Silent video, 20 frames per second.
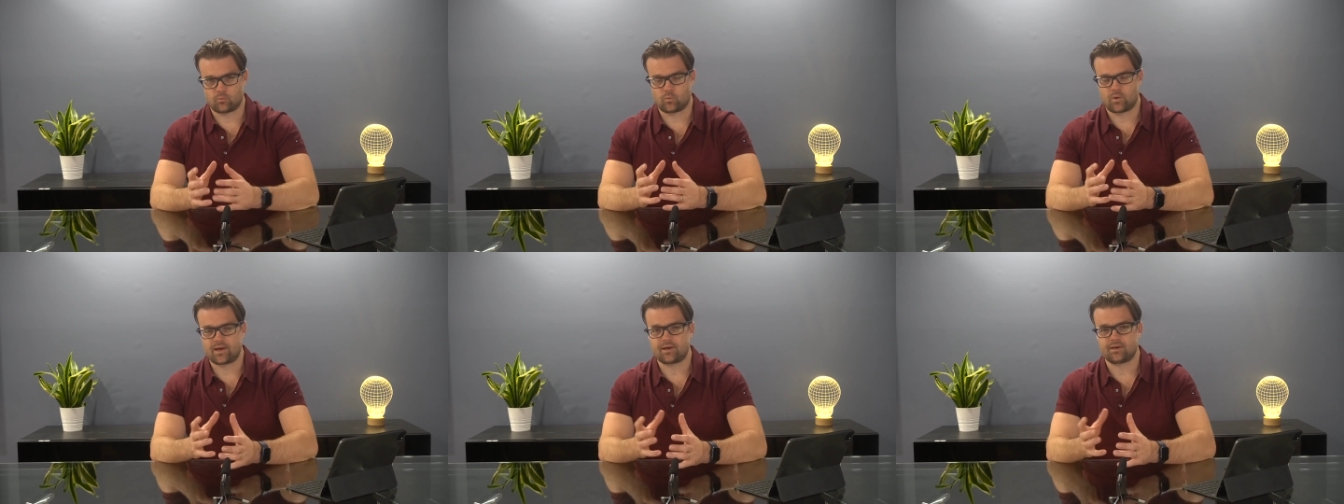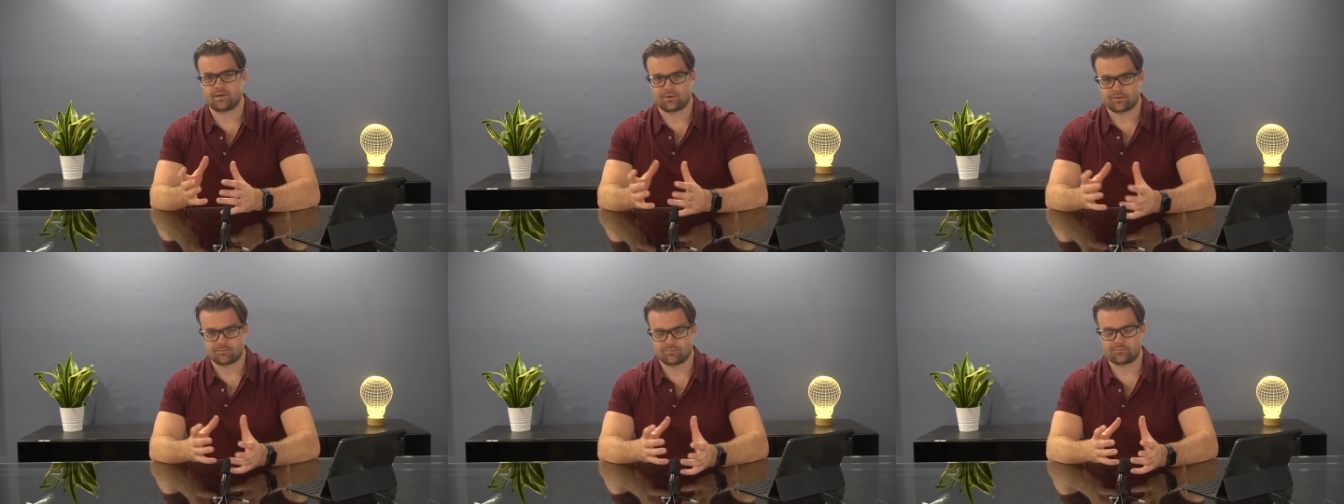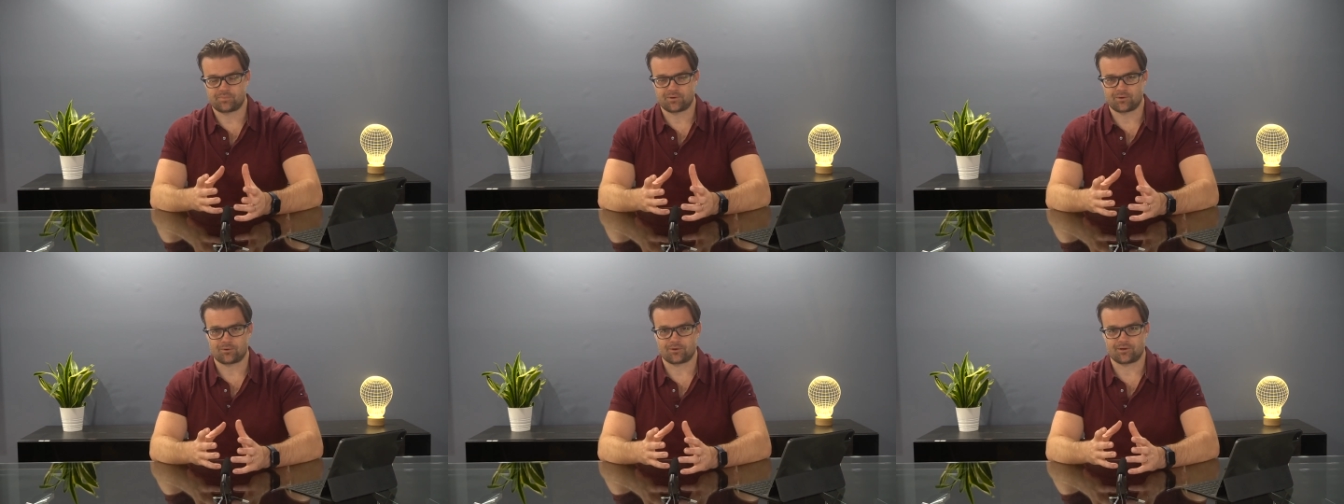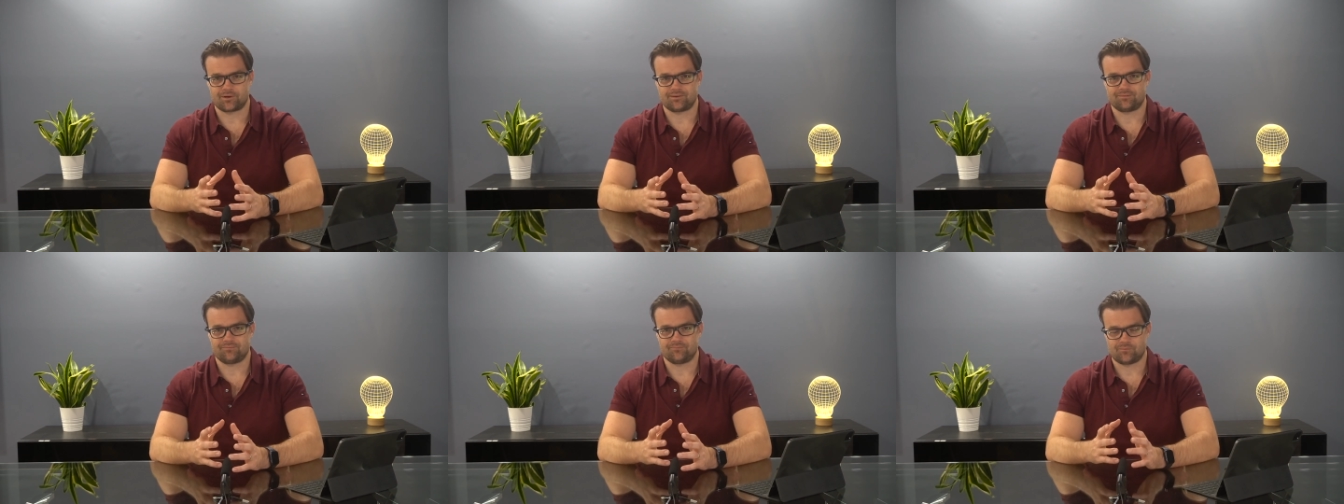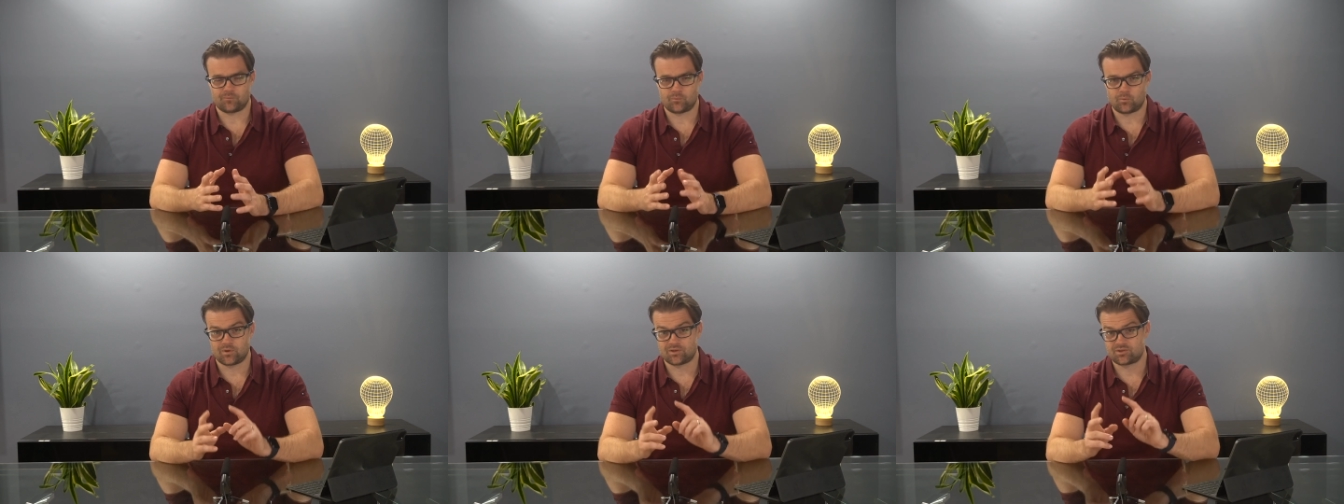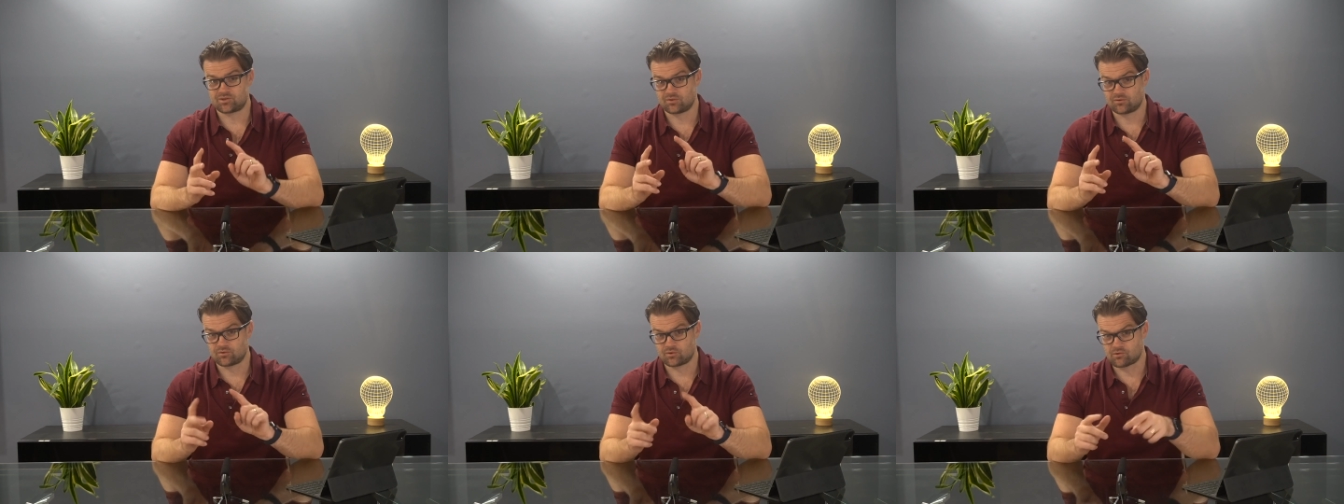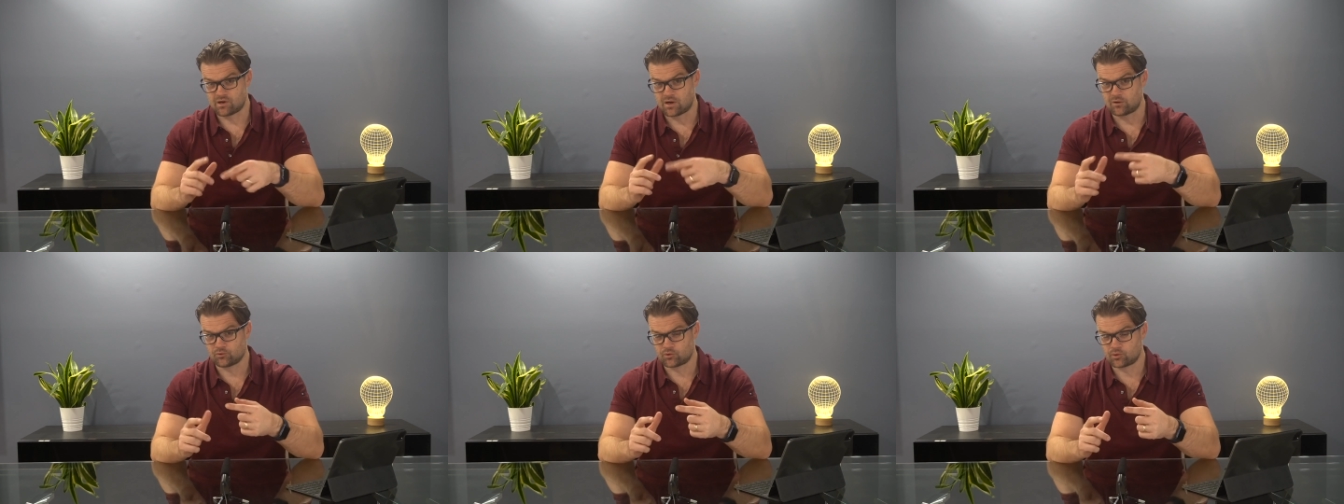waiting period, which is
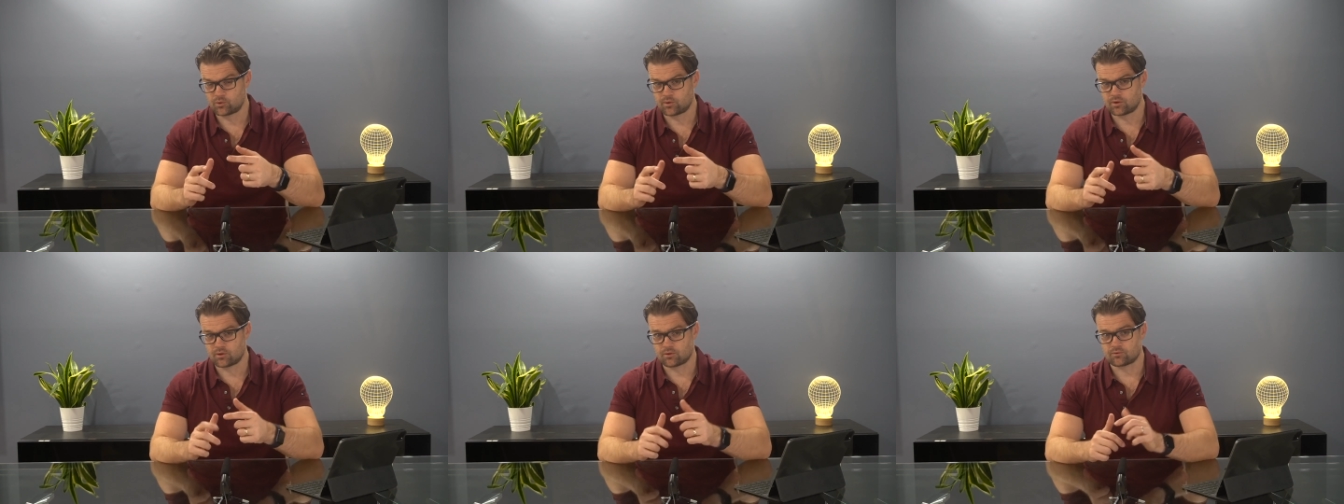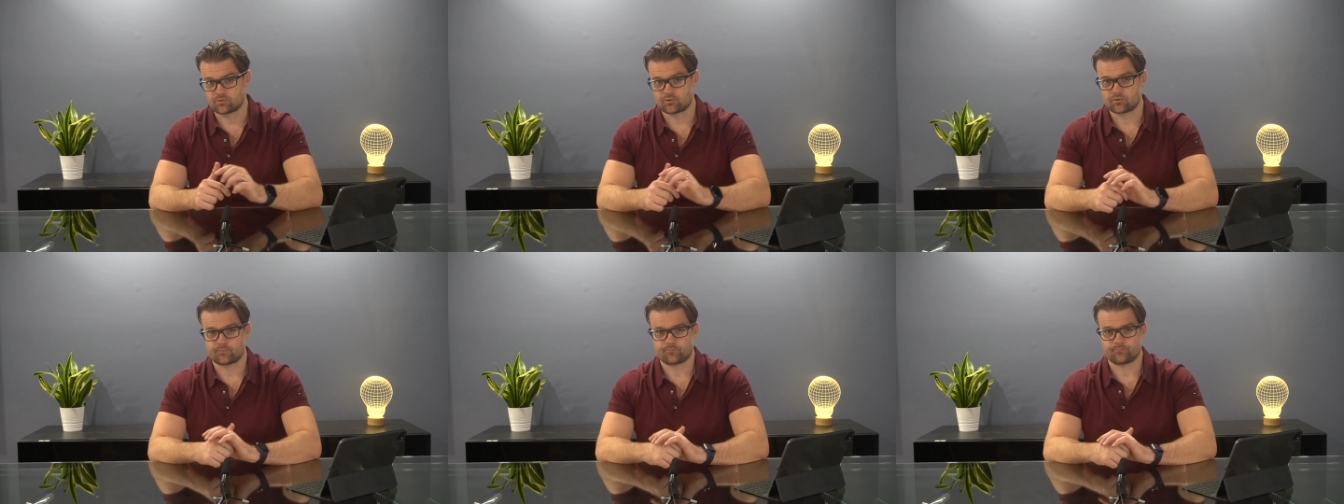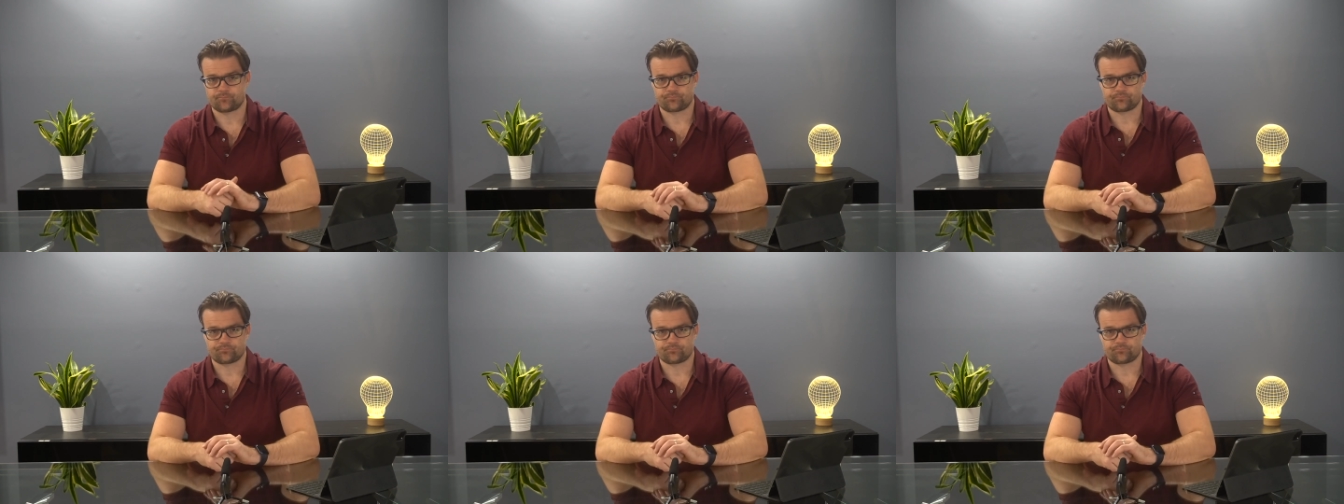around 2 years,